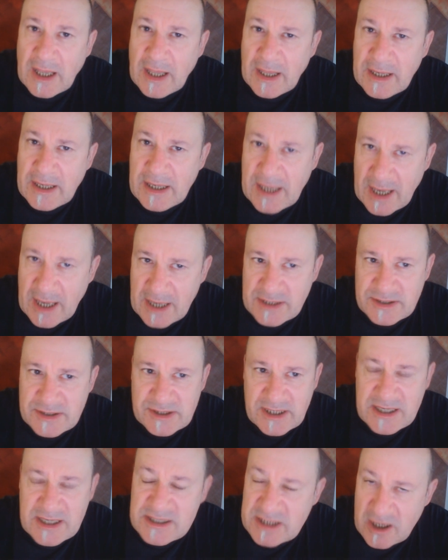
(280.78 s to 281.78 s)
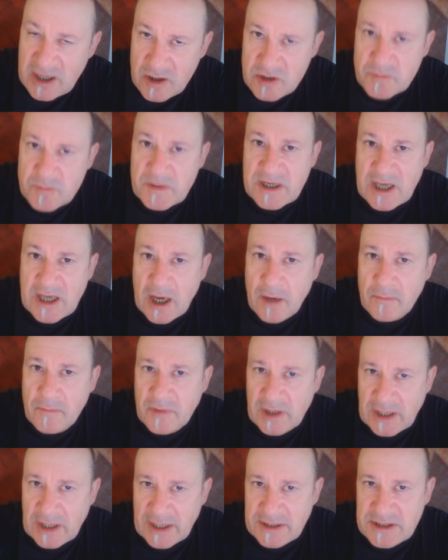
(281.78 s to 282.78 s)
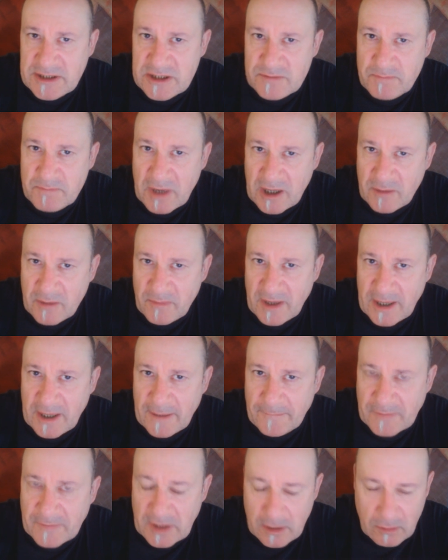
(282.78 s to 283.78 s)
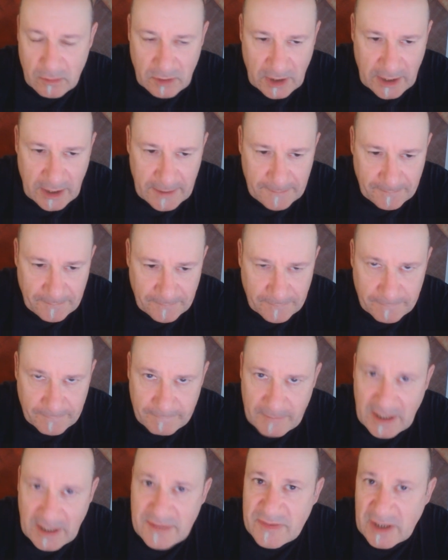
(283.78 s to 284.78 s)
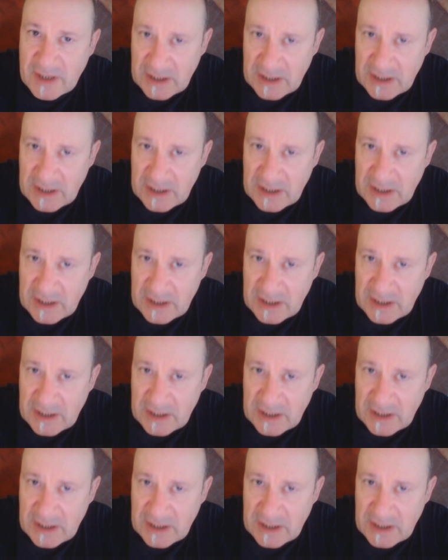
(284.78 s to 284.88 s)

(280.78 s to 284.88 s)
yes, it's going to become the latest bugbear, okay? the